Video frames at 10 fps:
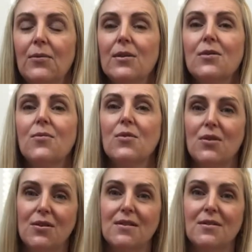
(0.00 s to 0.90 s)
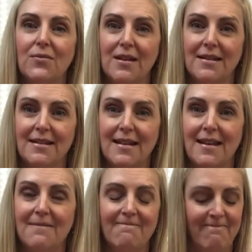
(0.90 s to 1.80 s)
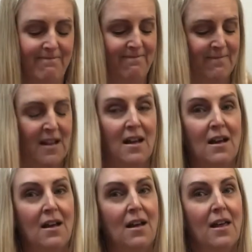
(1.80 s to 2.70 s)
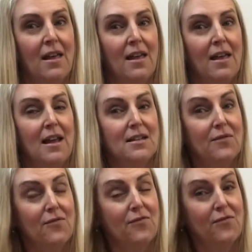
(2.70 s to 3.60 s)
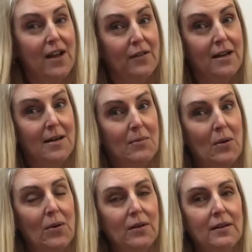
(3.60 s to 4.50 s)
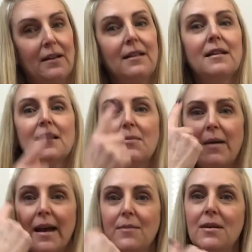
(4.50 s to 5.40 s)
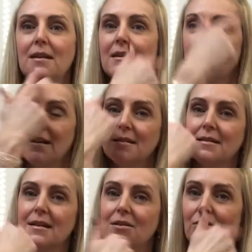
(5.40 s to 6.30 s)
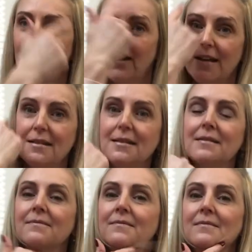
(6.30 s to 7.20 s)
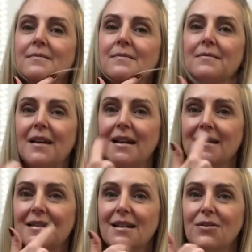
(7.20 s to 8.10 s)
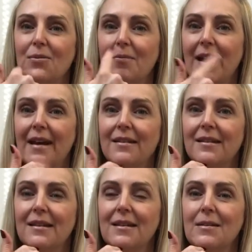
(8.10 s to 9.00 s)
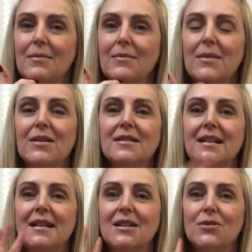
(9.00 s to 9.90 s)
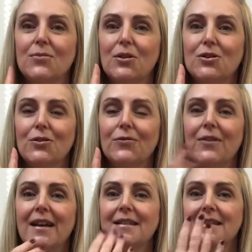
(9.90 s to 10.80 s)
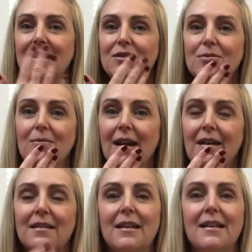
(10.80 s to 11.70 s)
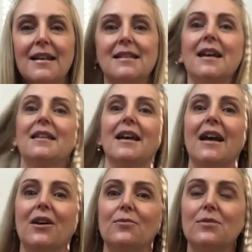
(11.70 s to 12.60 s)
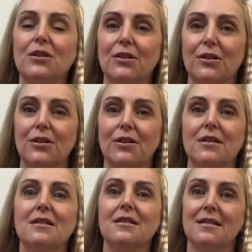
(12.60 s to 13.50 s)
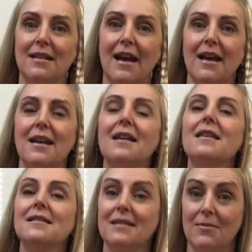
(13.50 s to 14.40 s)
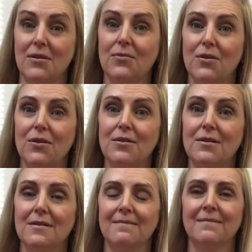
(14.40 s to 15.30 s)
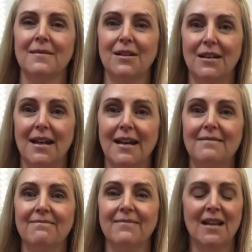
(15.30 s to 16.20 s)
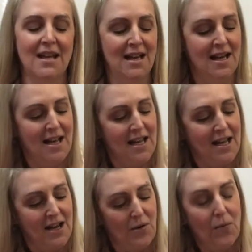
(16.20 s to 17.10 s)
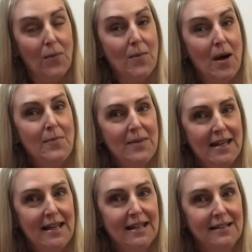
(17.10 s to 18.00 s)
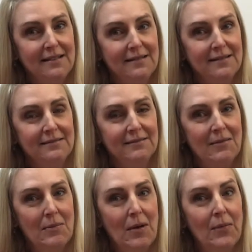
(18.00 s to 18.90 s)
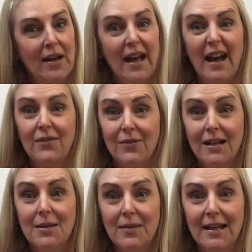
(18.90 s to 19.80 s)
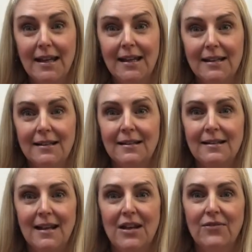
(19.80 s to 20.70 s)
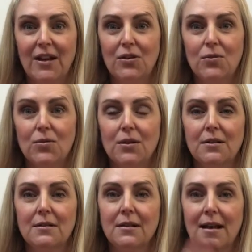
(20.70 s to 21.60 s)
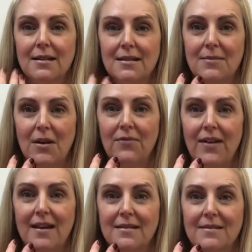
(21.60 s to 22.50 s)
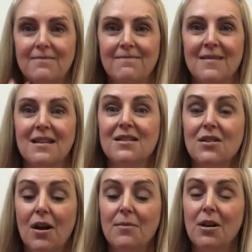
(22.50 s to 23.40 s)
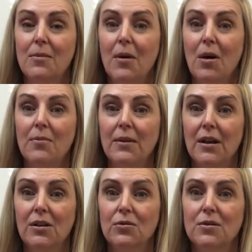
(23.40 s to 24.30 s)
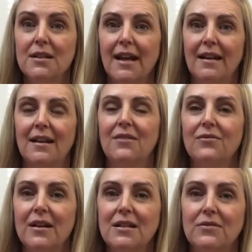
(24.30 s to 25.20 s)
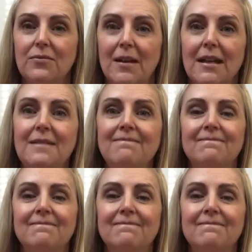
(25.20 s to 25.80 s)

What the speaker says: with the words that we are singing. It's very important that the baby can see your face and see your mouth, because they need to watch your face and your mouth, and that's how they help to learn to say some of the words. Okay, we might begin, but we can't really begin if Anouk can't see my face. So I'm going to pop Anouk down in front of me,